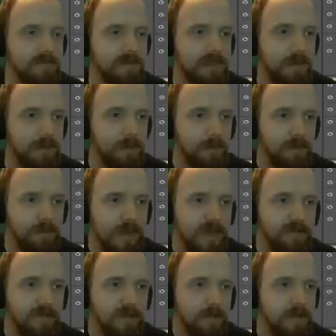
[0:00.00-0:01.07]
I want to watch Black
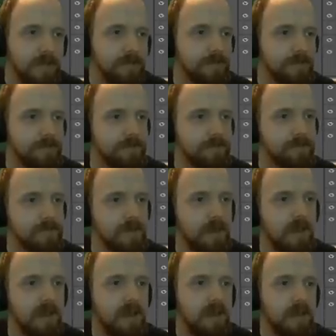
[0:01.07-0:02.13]
Sheep now.
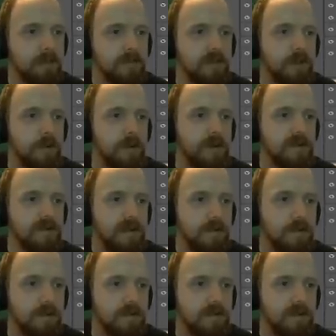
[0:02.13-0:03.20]
Um, so instead of
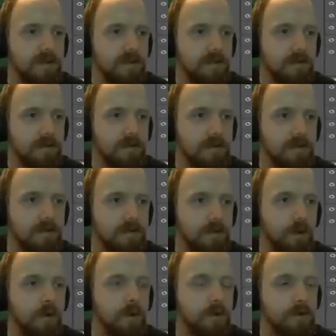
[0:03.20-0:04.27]
watching,
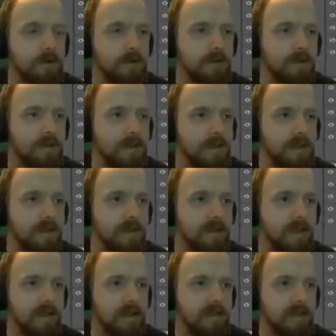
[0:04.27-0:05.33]
or another
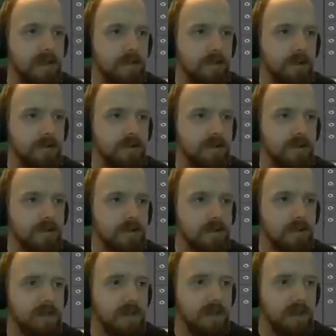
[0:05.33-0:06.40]
thing, instead of watching,
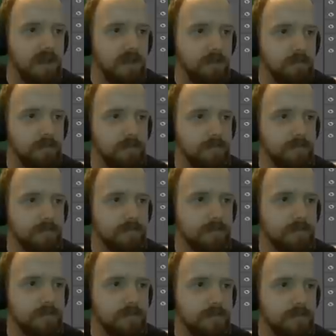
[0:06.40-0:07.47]
um,
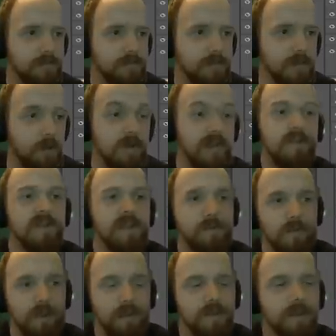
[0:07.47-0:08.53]
listening
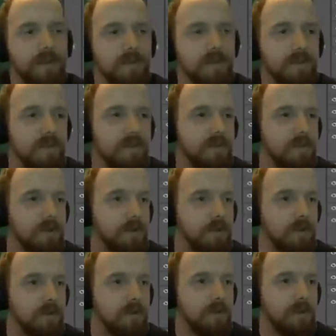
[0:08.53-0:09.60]
rather,
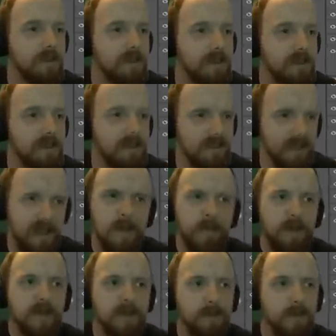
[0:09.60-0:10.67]
to
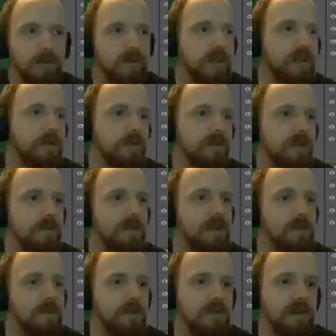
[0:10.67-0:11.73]
epic music or
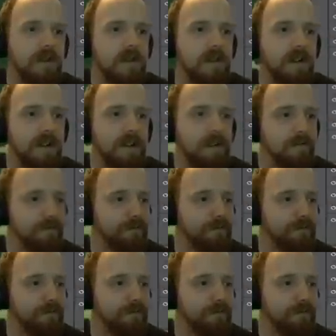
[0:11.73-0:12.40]
cinematic music, anything like that,